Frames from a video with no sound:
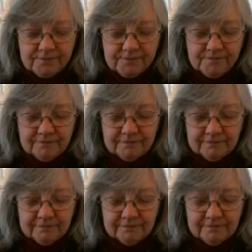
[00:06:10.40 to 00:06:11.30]

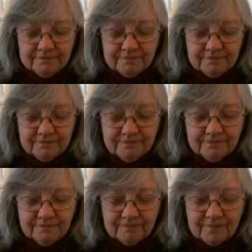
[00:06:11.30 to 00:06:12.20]

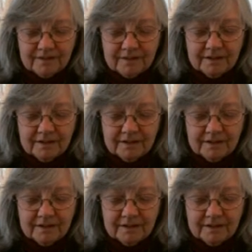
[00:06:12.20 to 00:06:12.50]
(no one is talking)